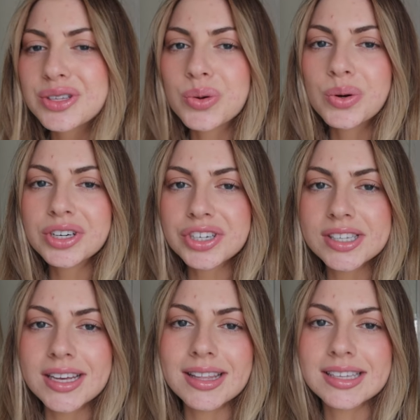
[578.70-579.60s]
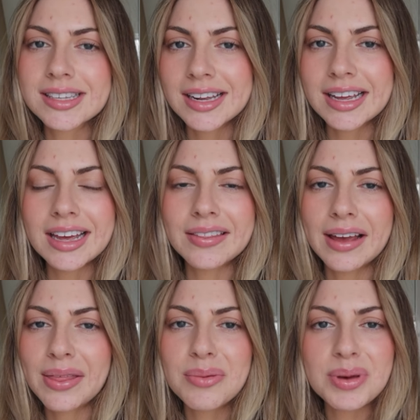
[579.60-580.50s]
It's cool to just see the city and
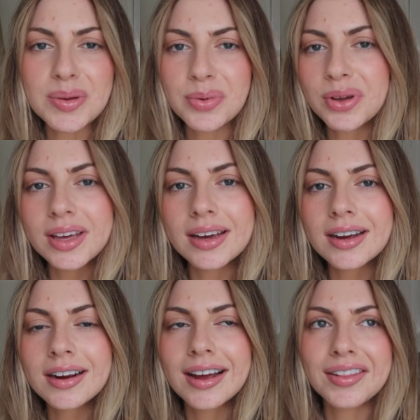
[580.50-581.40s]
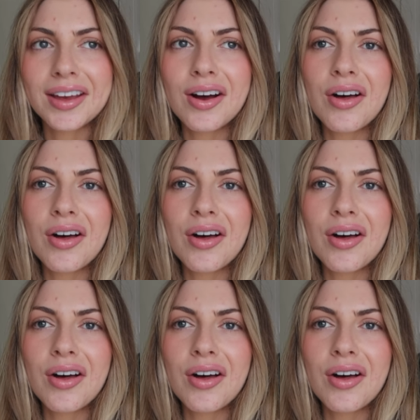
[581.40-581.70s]
like the people here and like